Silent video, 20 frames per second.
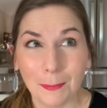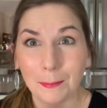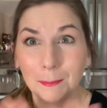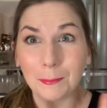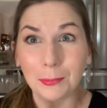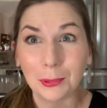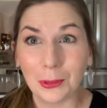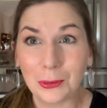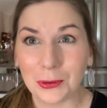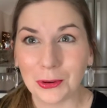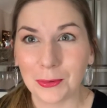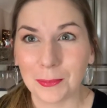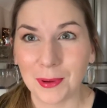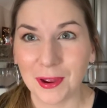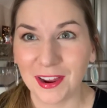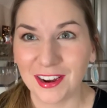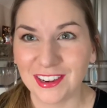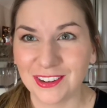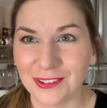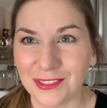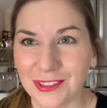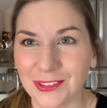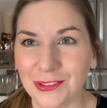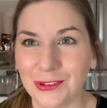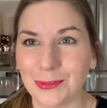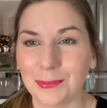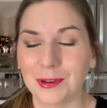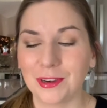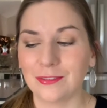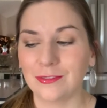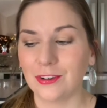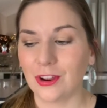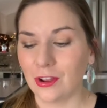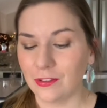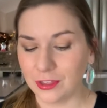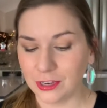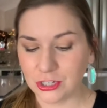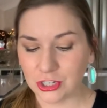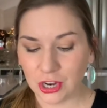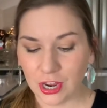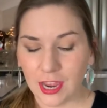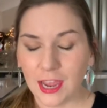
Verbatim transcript: blow your mind with a little bit of knowledge.